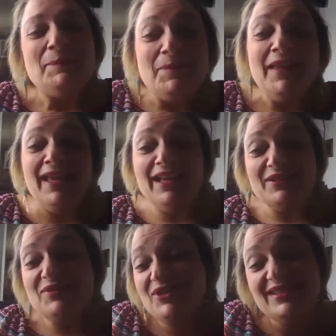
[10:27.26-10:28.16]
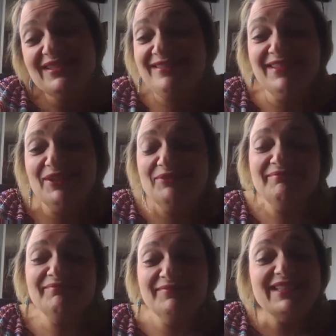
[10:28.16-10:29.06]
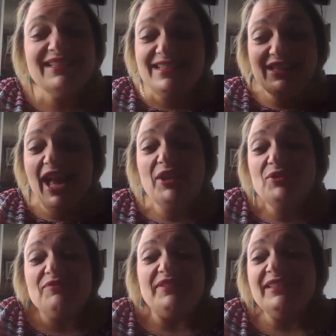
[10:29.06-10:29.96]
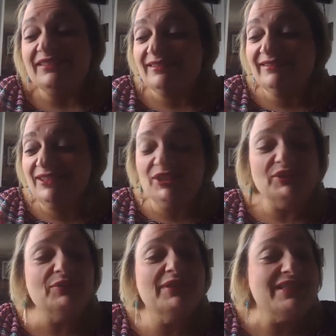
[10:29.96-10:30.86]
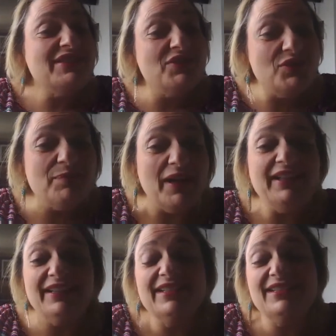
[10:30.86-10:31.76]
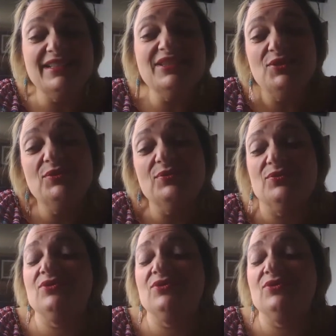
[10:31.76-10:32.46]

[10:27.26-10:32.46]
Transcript: yeah, just you know, listen to how you feel. You know, listen to your body because it's huge.